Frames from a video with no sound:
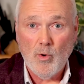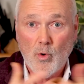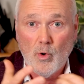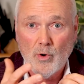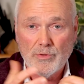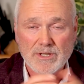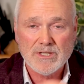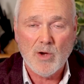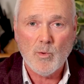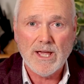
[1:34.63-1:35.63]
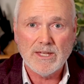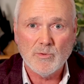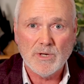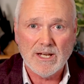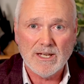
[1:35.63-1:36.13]
or there's no way
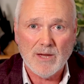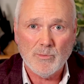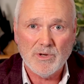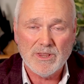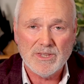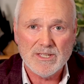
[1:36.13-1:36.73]
you would end up with